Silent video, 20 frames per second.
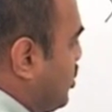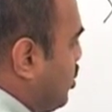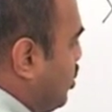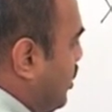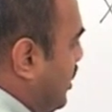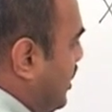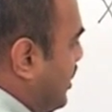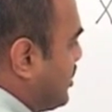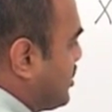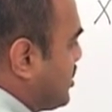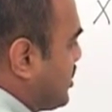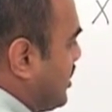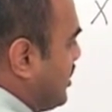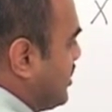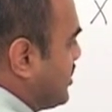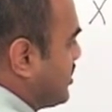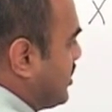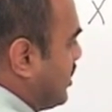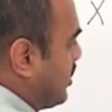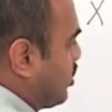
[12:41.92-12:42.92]
units
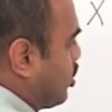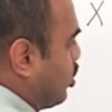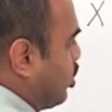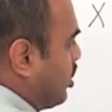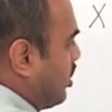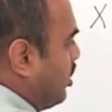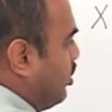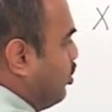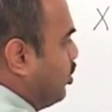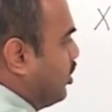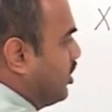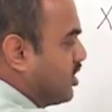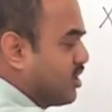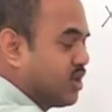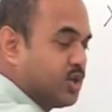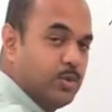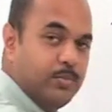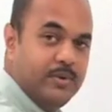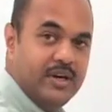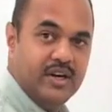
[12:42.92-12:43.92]
is the total
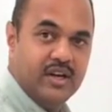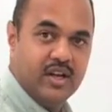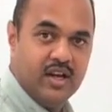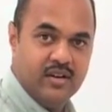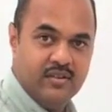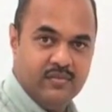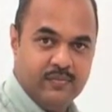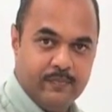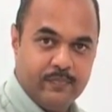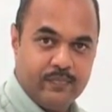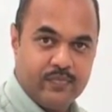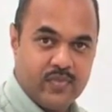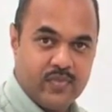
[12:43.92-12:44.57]
work to be done